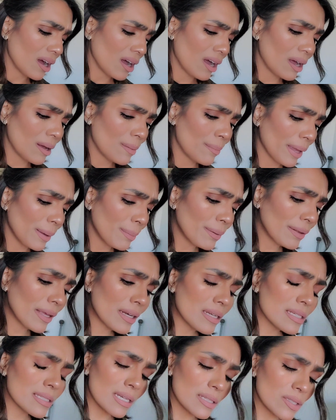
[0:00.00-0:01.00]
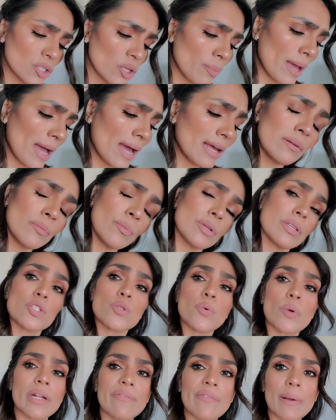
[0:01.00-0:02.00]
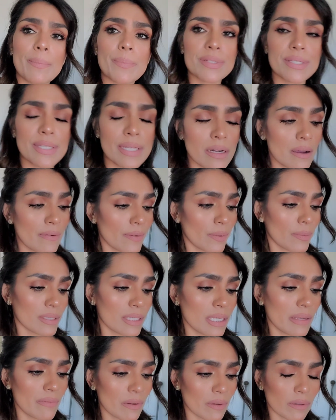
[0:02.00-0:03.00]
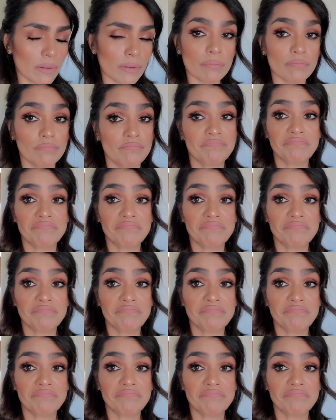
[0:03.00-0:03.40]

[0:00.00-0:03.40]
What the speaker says: Maybelline is not too bad, and with the 25% off, it was even